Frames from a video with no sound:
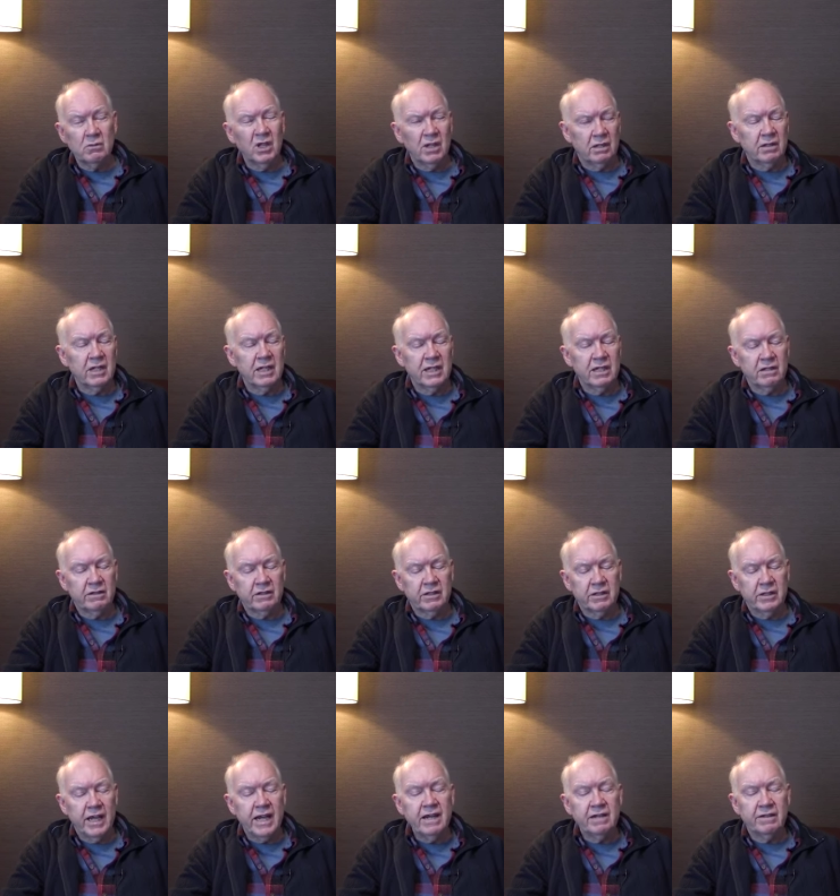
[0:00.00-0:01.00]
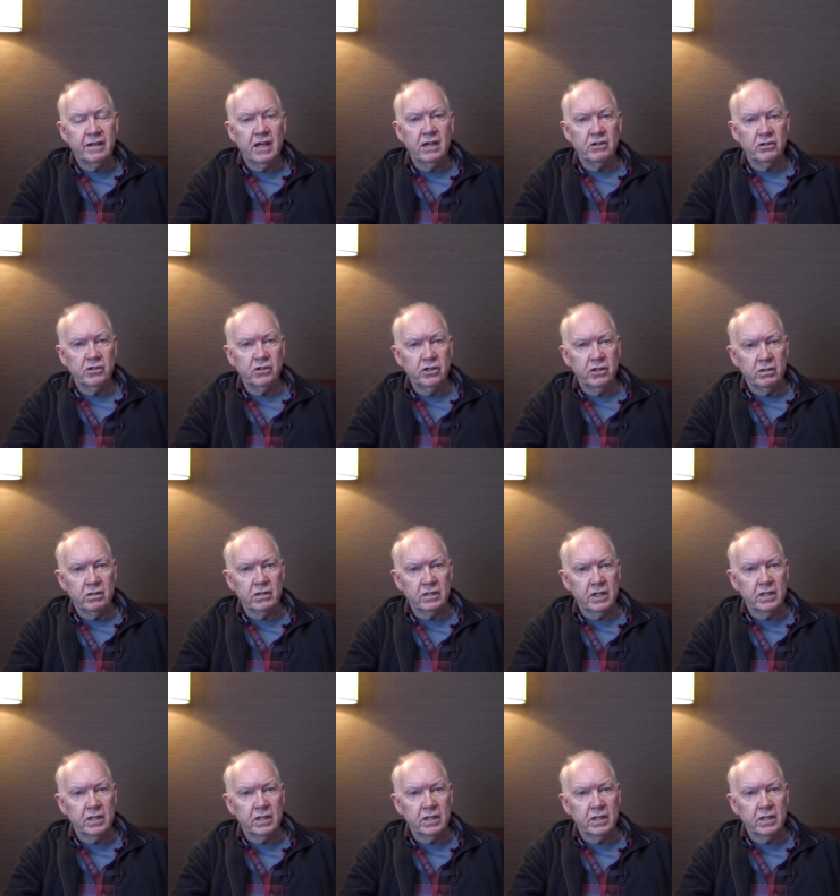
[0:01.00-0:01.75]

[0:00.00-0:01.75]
well, the last 8,000 years,